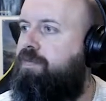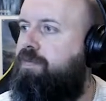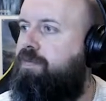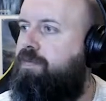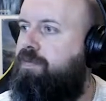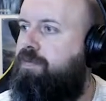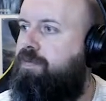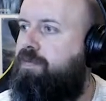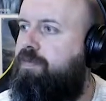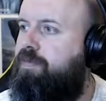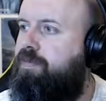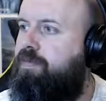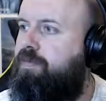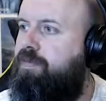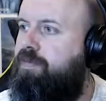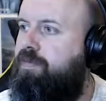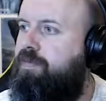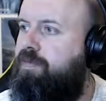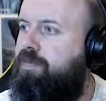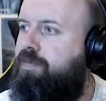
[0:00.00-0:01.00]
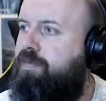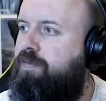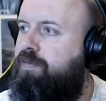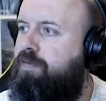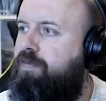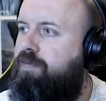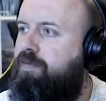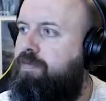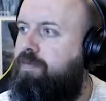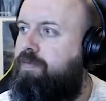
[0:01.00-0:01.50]

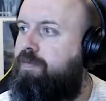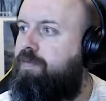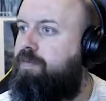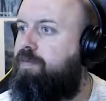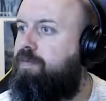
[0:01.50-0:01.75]
No one is speaking in this clip.